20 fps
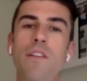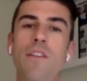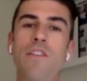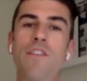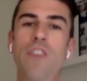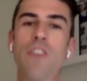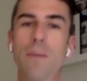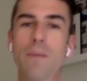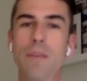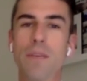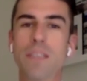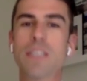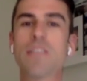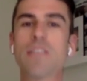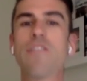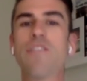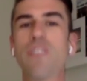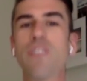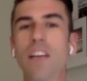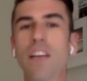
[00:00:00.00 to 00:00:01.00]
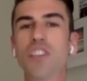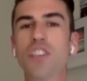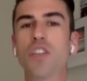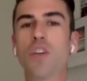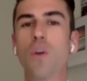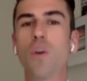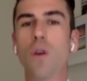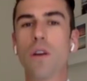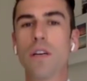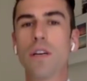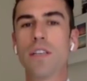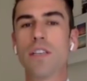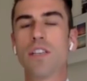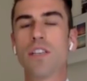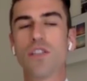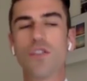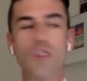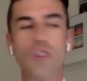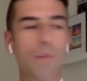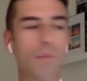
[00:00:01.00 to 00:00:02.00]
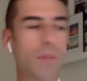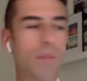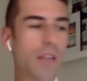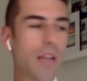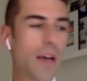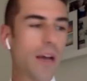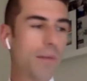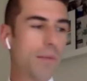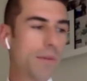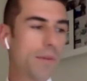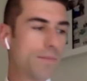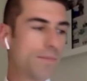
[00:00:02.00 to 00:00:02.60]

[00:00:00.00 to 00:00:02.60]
famous Flesh Gordon's strip club.